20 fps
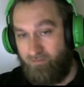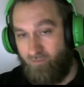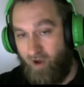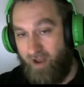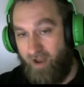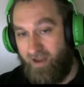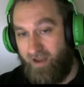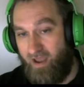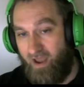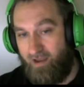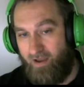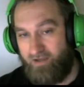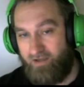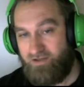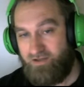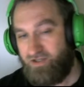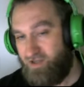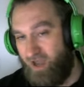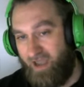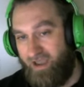right? I
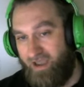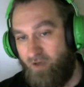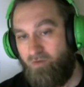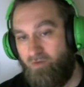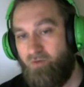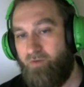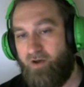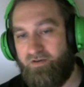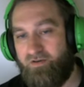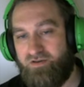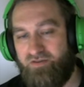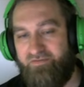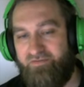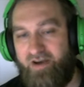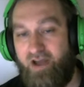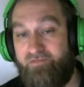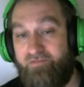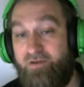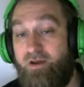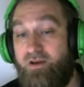just, I, I won't be able to
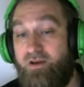survive.